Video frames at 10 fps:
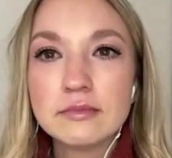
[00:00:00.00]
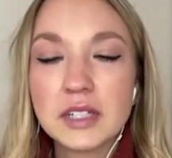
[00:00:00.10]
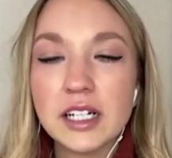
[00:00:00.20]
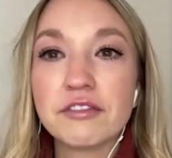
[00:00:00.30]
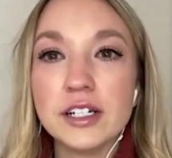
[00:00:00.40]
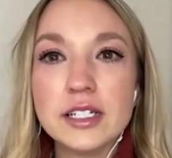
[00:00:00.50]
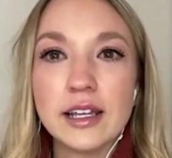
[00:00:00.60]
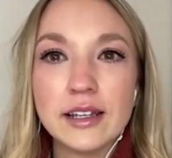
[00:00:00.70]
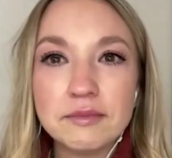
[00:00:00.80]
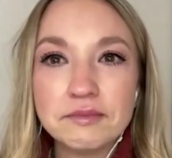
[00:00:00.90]
confronted
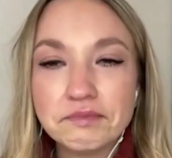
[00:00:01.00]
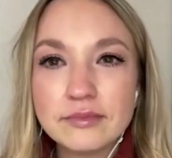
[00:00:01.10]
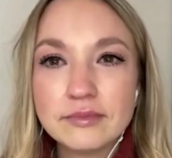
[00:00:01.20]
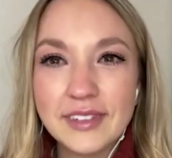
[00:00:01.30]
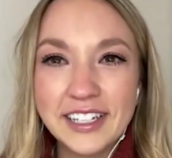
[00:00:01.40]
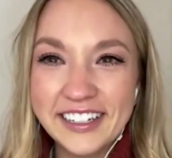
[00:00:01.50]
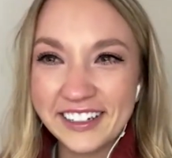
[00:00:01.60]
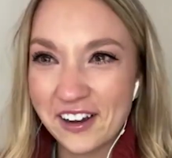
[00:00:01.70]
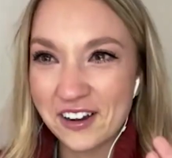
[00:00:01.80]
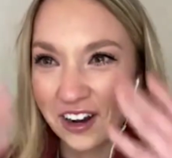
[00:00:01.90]
it.
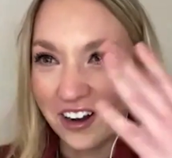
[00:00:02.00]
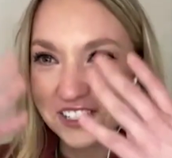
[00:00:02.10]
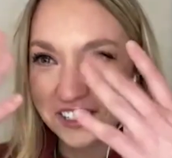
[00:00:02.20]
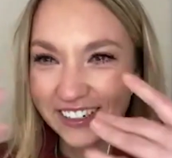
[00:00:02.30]
Oh gosh.